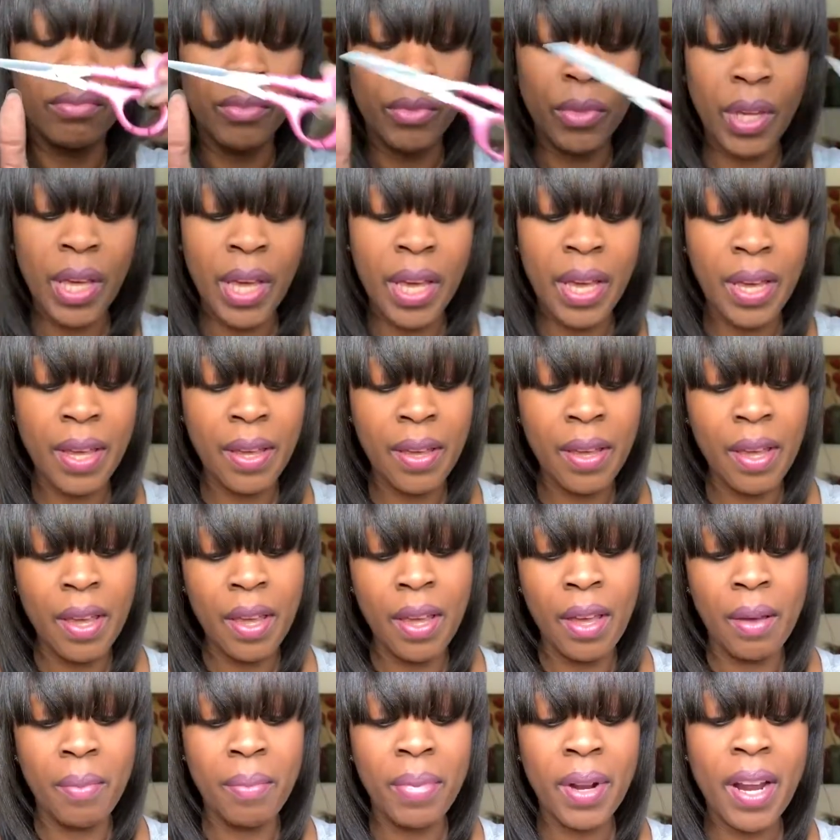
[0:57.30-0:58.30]
okay,
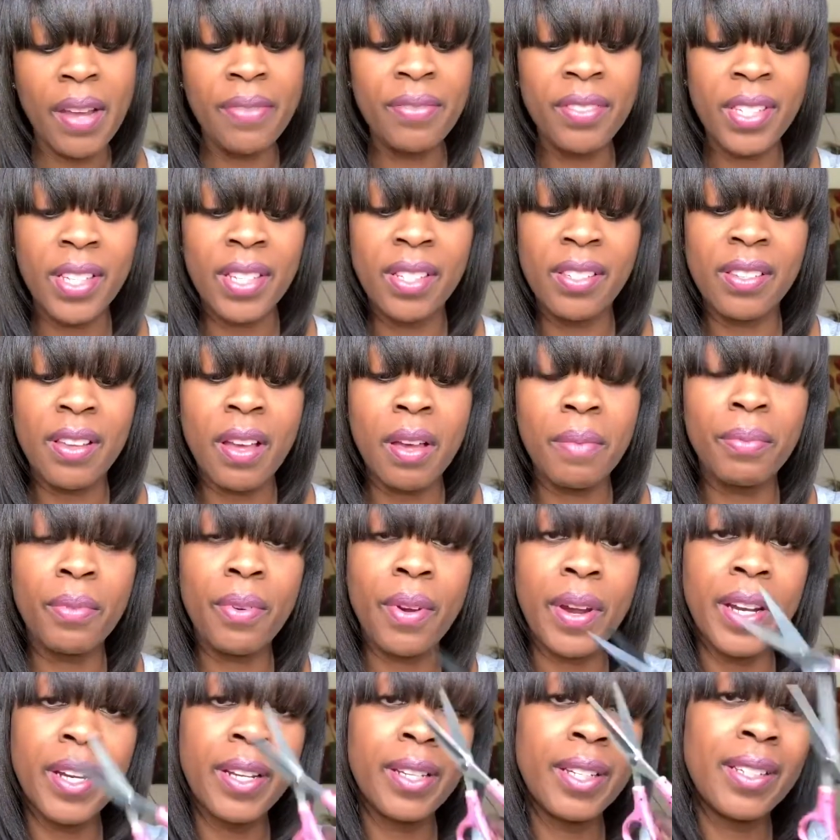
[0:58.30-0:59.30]
but I've since
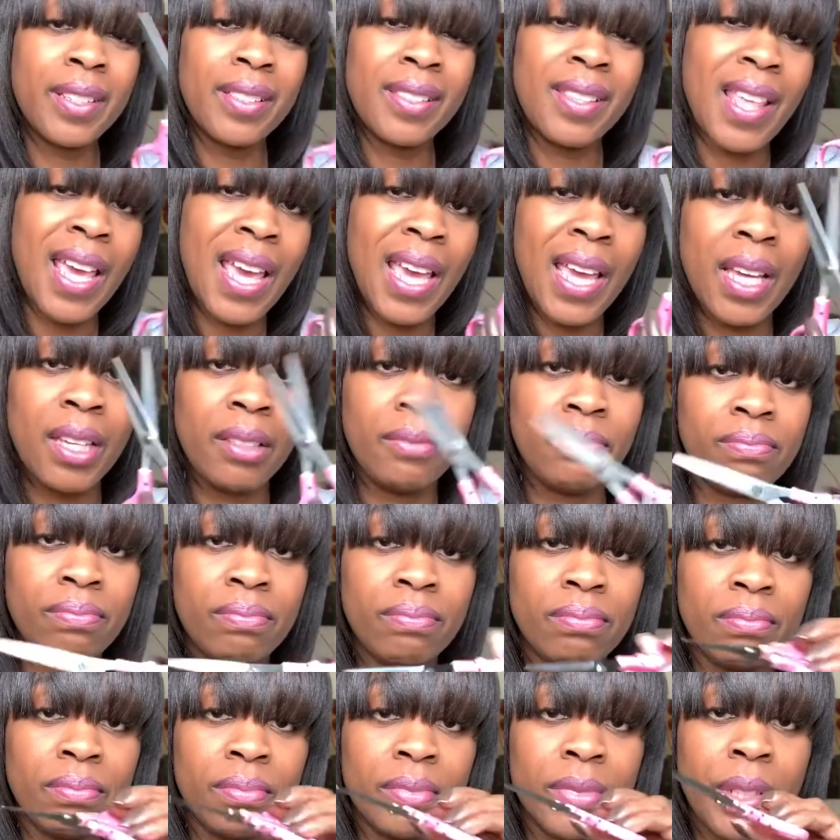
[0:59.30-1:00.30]
upgraded because
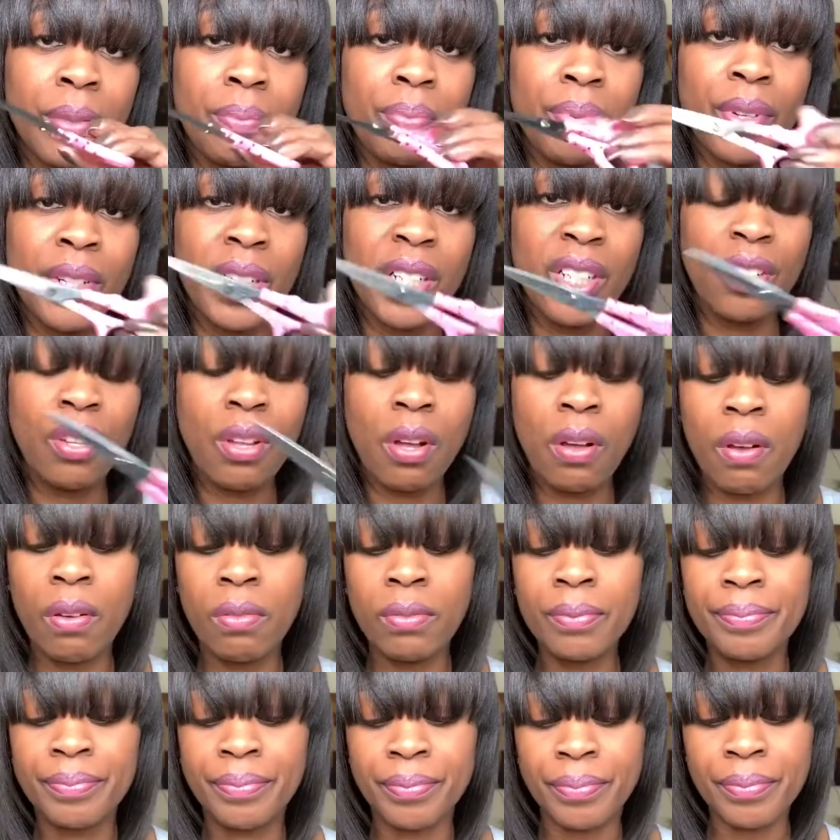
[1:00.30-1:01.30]
they're pretty dull.
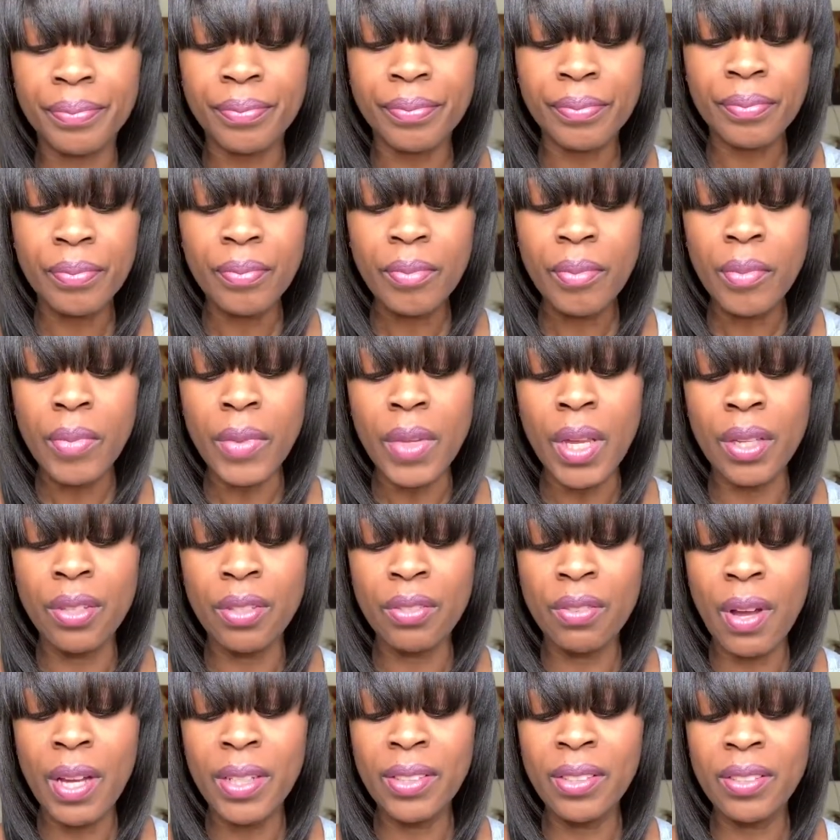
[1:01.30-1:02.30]

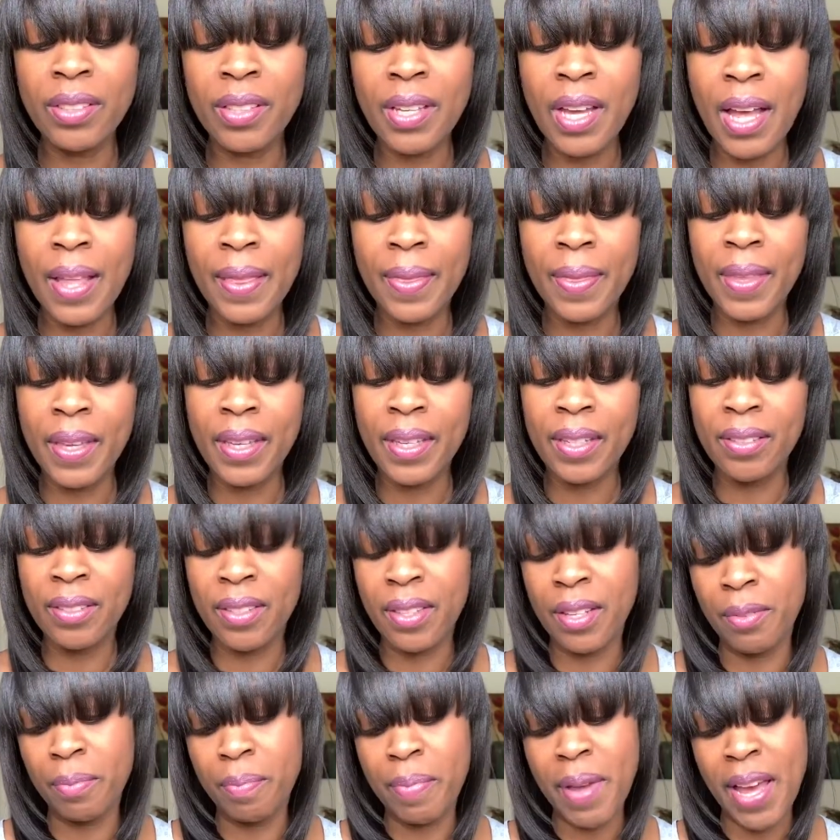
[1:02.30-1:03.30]
So I just got these.
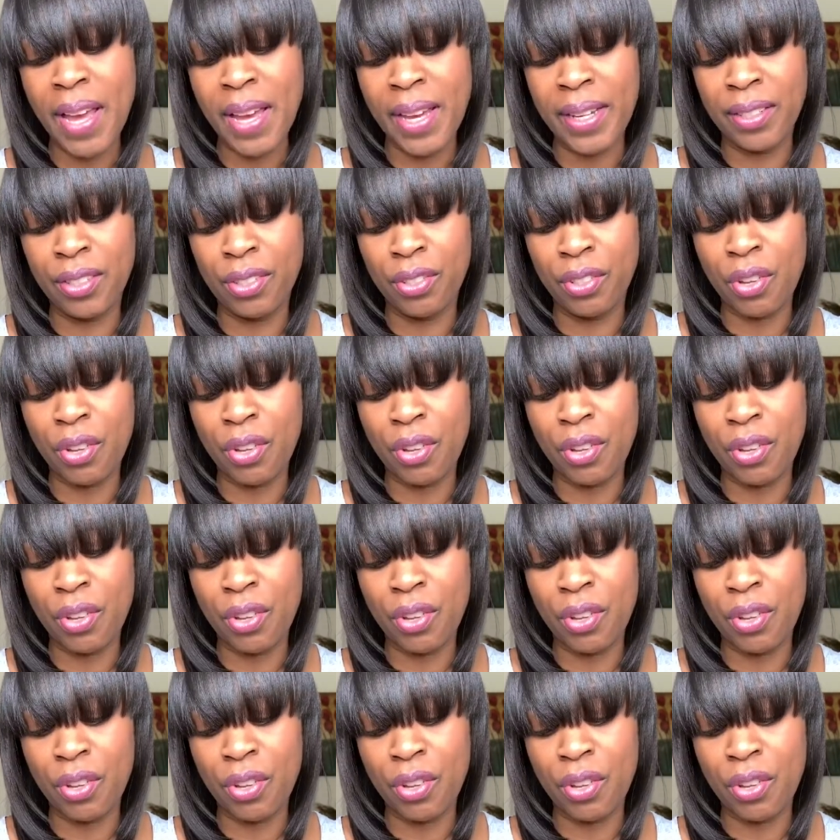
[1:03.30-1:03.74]
They're by